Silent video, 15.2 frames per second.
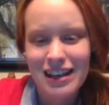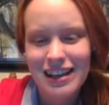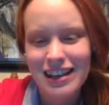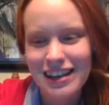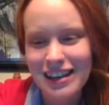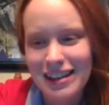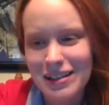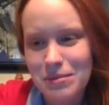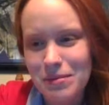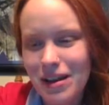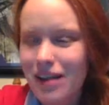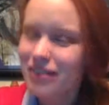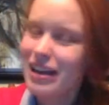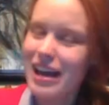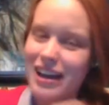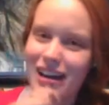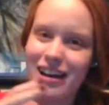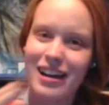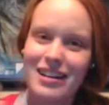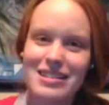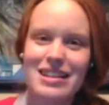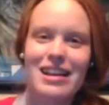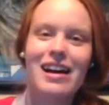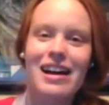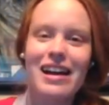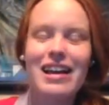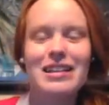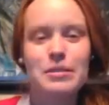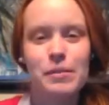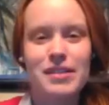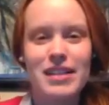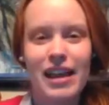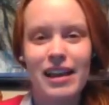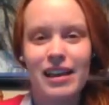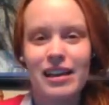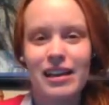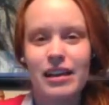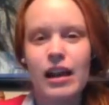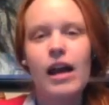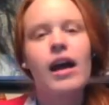Okay guys, hi, it's Miss Hagen.